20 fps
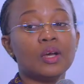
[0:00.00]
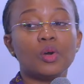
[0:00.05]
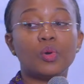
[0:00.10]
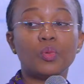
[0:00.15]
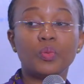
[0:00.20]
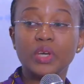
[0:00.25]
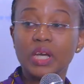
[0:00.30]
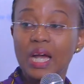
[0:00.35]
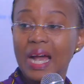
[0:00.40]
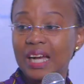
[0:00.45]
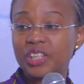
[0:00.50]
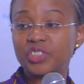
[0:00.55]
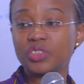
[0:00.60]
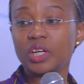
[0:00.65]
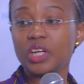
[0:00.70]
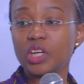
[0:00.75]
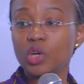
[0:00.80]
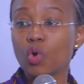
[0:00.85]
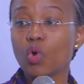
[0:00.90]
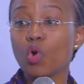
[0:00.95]
we
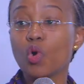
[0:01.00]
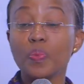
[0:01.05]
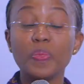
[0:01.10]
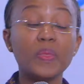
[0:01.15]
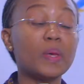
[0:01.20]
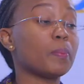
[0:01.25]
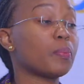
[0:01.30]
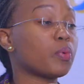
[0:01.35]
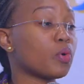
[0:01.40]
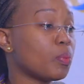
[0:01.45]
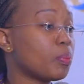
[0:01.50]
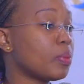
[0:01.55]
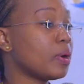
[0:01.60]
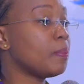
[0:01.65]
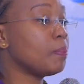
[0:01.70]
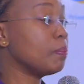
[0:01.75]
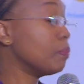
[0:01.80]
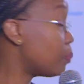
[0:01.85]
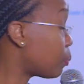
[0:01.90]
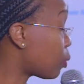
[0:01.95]
actually own the
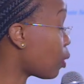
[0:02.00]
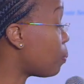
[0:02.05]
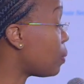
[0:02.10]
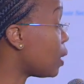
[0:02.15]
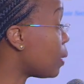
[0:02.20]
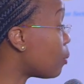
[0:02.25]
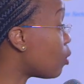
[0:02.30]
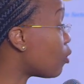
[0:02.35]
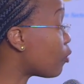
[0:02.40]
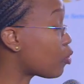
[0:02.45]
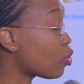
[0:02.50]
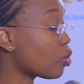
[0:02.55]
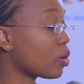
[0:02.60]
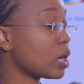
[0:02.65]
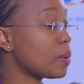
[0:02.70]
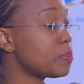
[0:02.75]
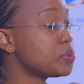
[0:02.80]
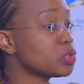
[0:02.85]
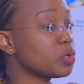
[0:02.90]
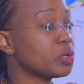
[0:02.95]
problem of
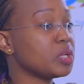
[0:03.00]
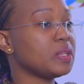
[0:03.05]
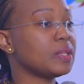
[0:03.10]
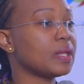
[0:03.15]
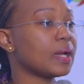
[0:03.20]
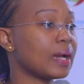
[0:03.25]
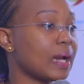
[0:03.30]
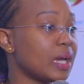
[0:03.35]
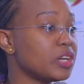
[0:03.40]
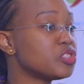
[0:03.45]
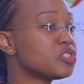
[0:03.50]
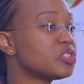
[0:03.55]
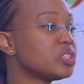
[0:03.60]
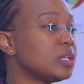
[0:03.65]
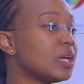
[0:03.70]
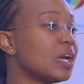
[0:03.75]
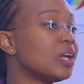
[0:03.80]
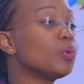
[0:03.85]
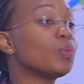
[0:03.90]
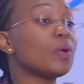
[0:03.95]
corruption in the
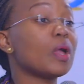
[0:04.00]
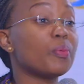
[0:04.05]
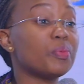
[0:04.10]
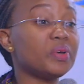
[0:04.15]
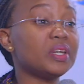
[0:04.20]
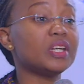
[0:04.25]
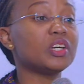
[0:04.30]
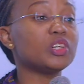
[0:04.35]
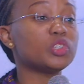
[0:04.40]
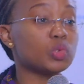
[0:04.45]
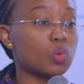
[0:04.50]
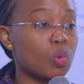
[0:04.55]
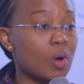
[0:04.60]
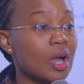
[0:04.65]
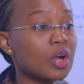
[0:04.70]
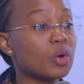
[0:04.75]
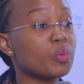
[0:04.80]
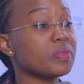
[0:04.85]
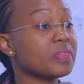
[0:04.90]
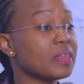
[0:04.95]
country, and we are willing to
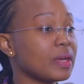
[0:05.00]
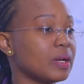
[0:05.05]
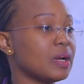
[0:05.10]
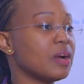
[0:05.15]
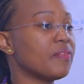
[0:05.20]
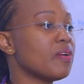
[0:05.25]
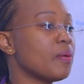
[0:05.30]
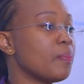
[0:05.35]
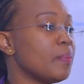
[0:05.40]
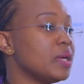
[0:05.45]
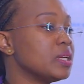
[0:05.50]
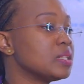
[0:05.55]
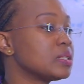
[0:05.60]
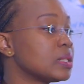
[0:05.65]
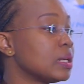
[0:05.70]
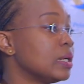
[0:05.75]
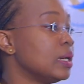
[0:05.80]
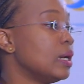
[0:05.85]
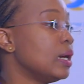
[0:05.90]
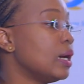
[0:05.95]
work with the government